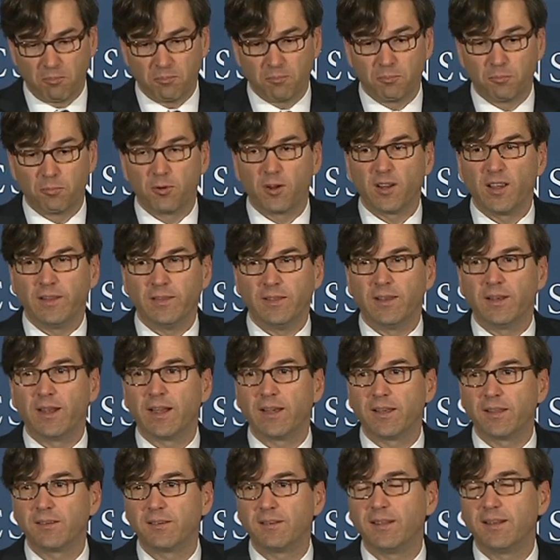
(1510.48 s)
bringing the
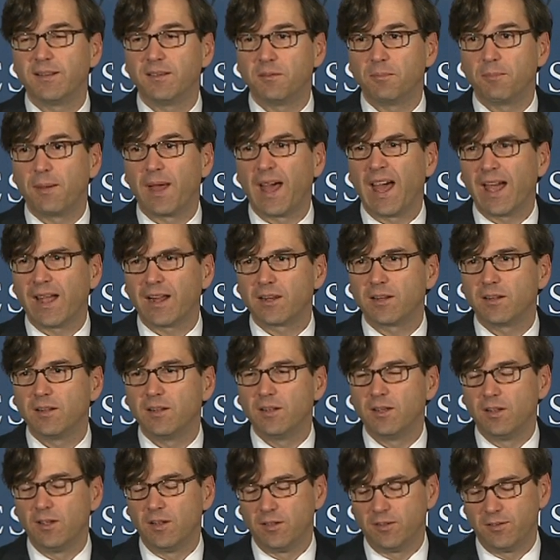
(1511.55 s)
United States back
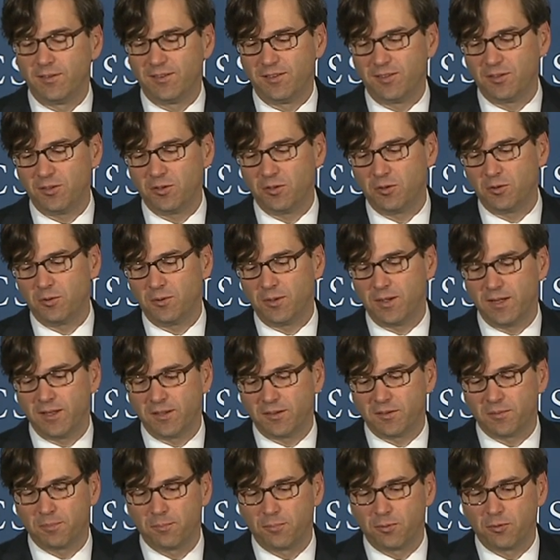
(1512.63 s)
to
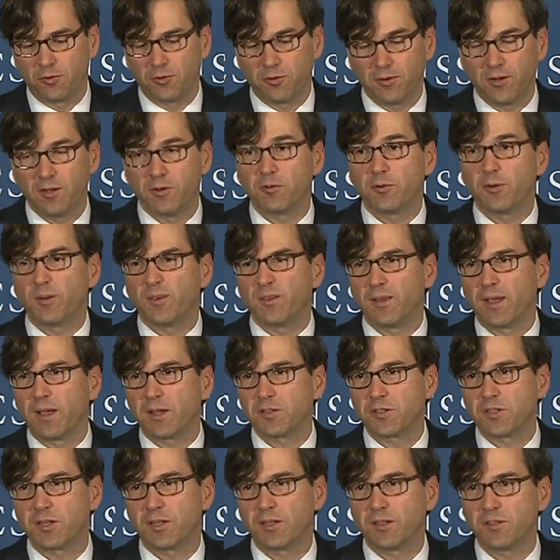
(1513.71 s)
its
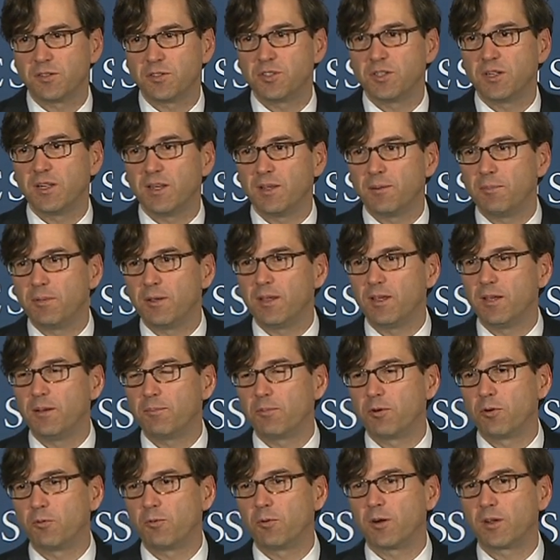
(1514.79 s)
pre-recession GDP
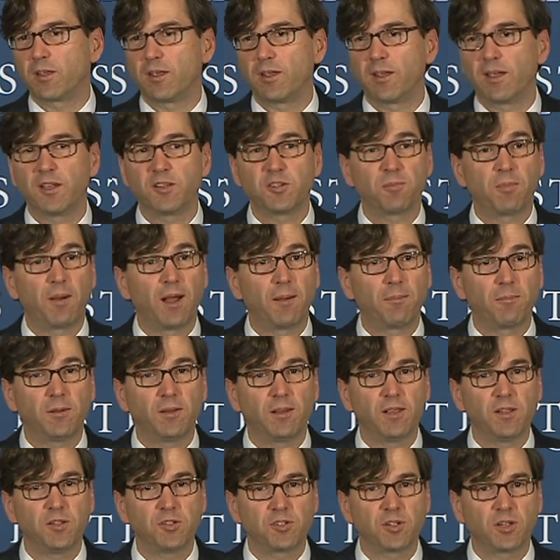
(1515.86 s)
per working age
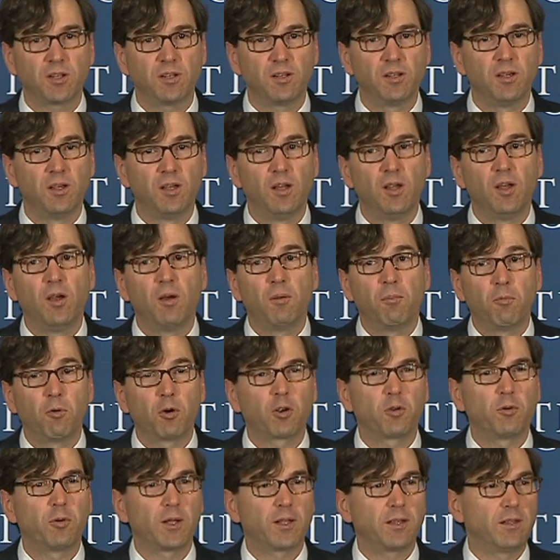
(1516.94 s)
population more
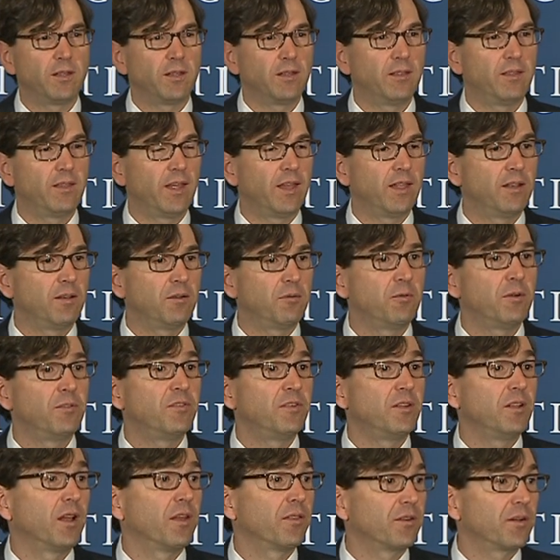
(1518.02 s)
quickly than we've
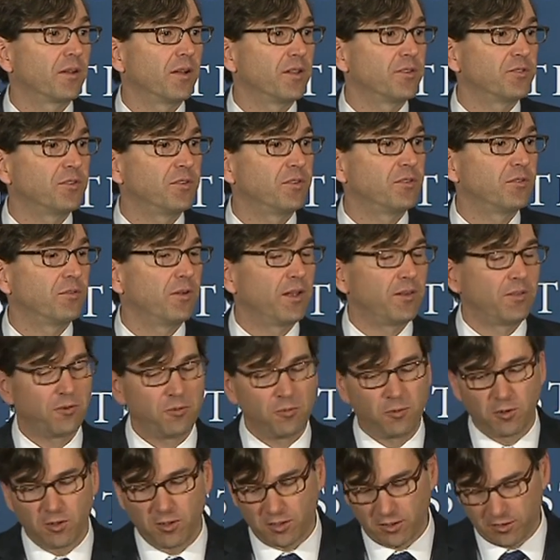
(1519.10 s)
seen other countries around the
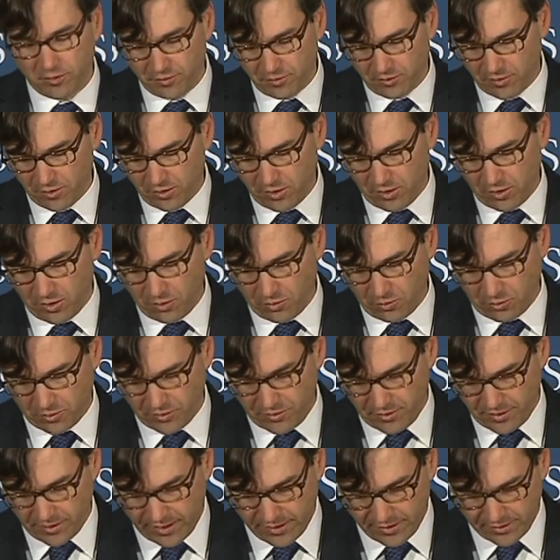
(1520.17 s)
world or the
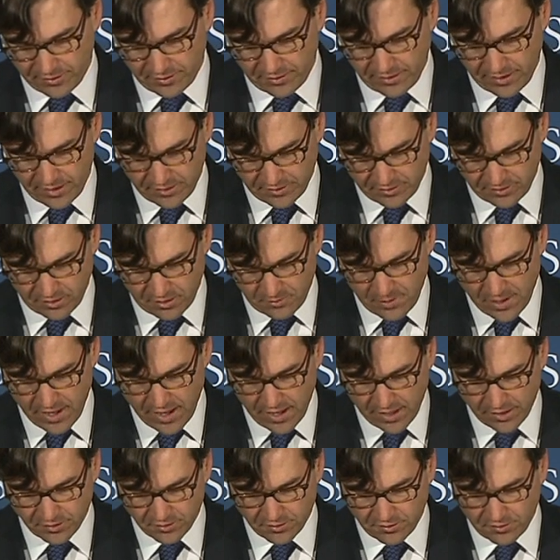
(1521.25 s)
United States in the
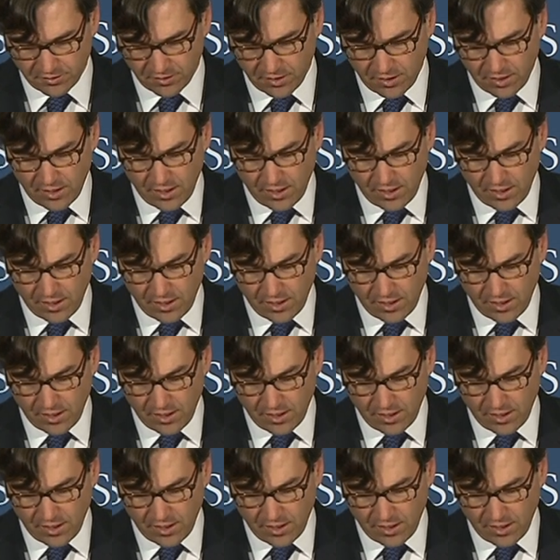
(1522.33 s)
past.